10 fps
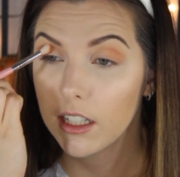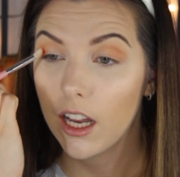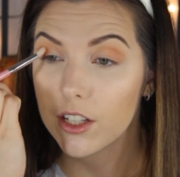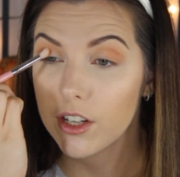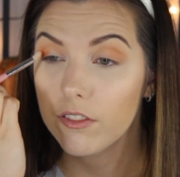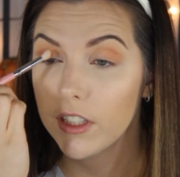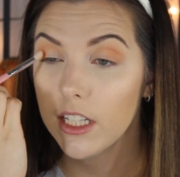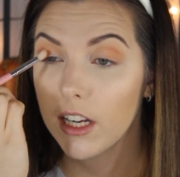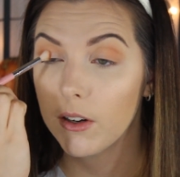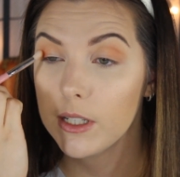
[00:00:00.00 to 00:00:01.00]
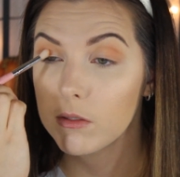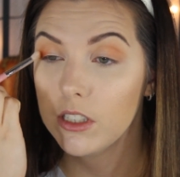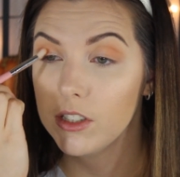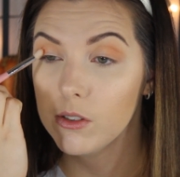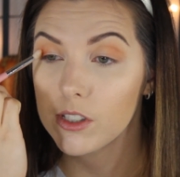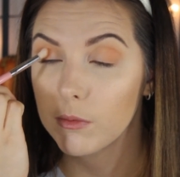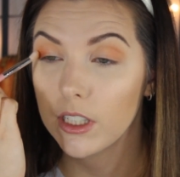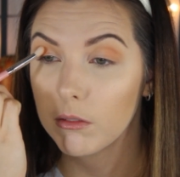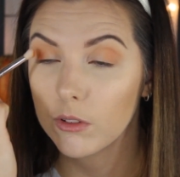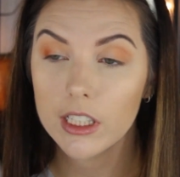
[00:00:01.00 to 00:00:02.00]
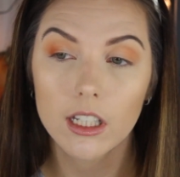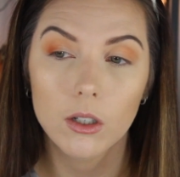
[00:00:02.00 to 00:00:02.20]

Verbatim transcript: Gosh, I feel like I always wanna do something really